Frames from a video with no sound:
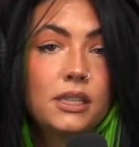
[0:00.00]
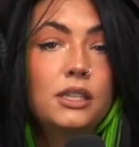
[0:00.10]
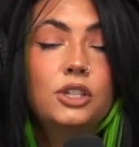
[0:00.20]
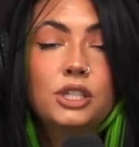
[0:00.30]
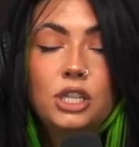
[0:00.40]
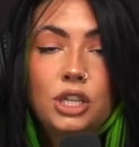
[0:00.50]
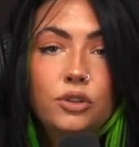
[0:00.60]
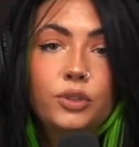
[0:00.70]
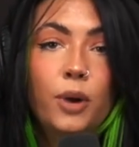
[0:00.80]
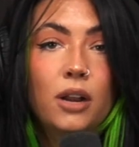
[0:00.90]
This is just a
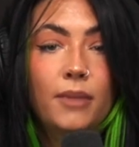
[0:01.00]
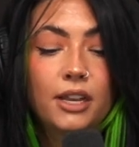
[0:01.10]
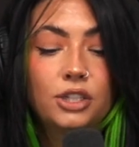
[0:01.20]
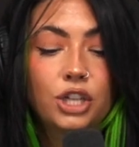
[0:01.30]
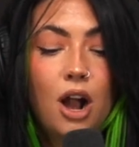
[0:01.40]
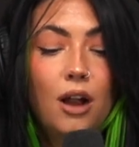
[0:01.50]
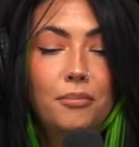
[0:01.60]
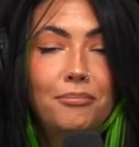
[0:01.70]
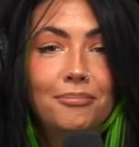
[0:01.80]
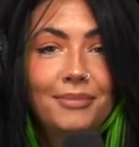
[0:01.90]
huge part of my
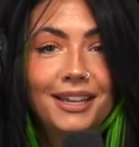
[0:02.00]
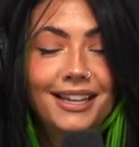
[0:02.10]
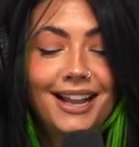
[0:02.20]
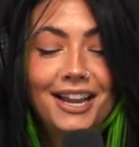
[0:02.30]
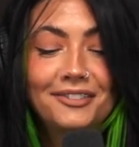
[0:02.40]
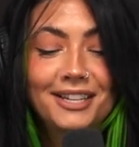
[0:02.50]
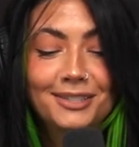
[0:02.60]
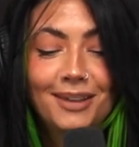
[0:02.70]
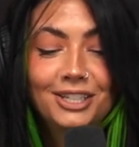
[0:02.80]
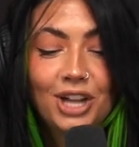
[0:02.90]
job. Kind of
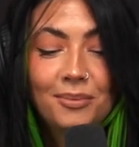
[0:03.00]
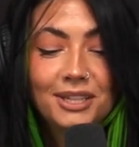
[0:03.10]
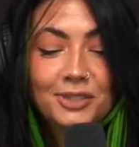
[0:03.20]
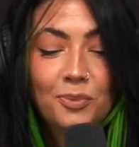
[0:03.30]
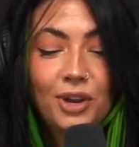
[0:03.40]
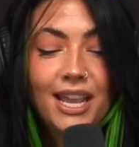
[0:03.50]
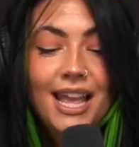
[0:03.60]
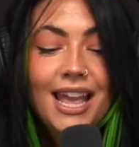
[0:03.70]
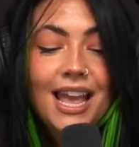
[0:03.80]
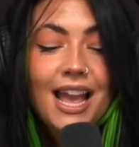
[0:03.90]
is my job at this point.